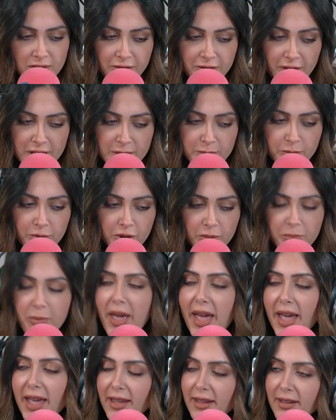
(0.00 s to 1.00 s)
Facebook
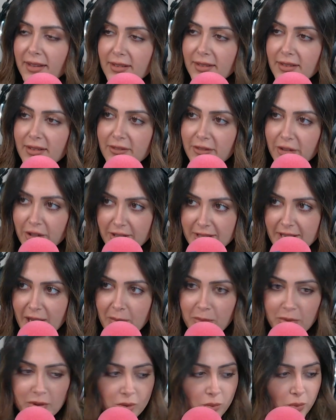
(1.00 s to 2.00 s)
Pay, for
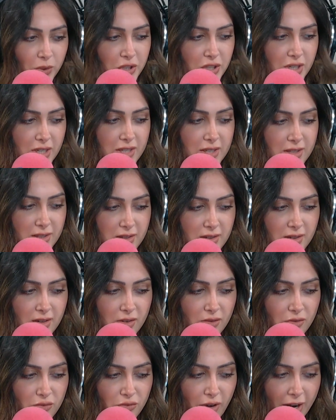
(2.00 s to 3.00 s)
example, okay. which is
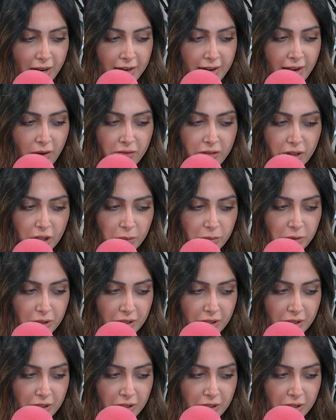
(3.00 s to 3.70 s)
right now available